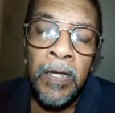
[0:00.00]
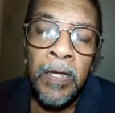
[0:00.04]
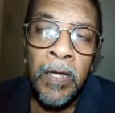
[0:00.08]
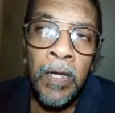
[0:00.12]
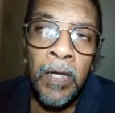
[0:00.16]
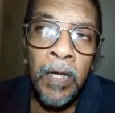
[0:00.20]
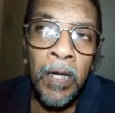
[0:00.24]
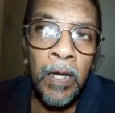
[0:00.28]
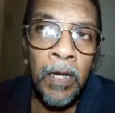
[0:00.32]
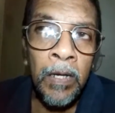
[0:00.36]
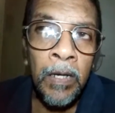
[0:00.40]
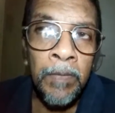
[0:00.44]

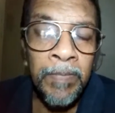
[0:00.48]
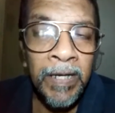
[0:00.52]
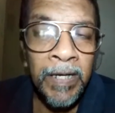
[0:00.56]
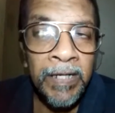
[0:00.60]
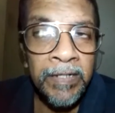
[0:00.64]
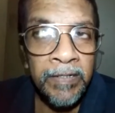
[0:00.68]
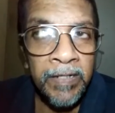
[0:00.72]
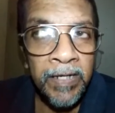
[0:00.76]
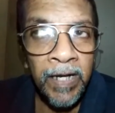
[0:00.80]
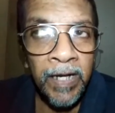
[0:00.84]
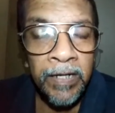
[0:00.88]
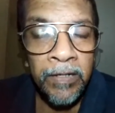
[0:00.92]

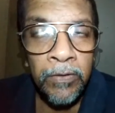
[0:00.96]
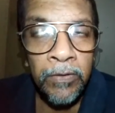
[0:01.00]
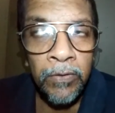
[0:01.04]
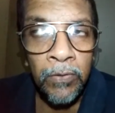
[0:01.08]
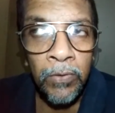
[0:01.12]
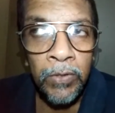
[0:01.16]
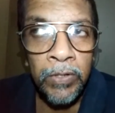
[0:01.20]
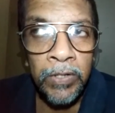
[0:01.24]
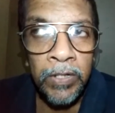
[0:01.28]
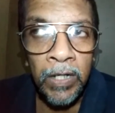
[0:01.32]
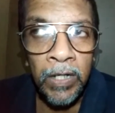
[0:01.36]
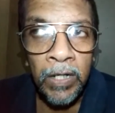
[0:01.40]
baseline
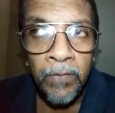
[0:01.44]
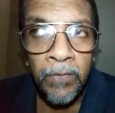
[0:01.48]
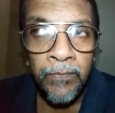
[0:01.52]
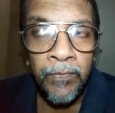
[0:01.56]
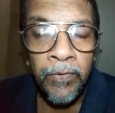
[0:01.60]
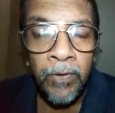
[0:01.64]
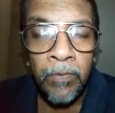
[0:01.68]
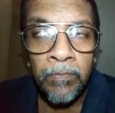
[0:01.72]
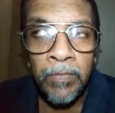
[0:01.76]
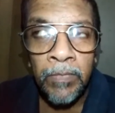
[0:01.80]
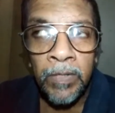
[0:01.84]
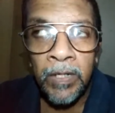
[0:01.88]
road
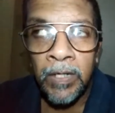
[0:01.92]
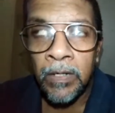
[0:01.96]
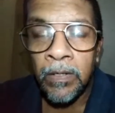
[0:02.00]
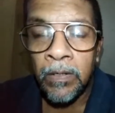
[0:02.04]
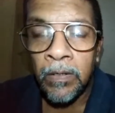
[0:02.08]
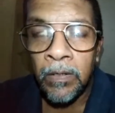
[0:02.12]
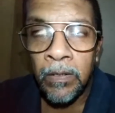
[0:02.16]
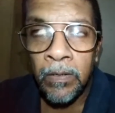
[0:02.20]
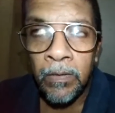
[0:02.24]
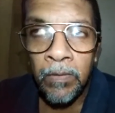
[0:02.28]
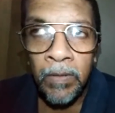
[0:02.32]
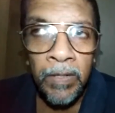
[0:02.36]
from
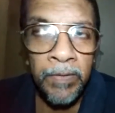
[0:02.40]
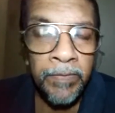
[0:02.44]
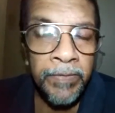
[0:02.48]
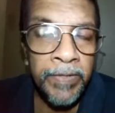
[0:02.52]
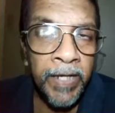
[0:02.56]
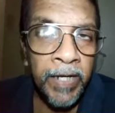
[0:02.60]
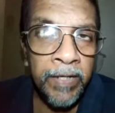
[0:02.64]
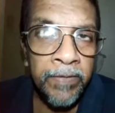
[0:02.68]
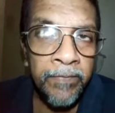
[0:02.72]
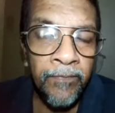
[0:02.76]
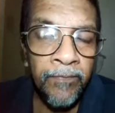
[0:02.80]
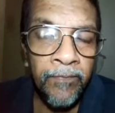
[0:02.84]

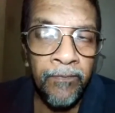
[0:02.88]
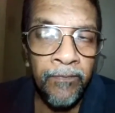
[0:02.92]
that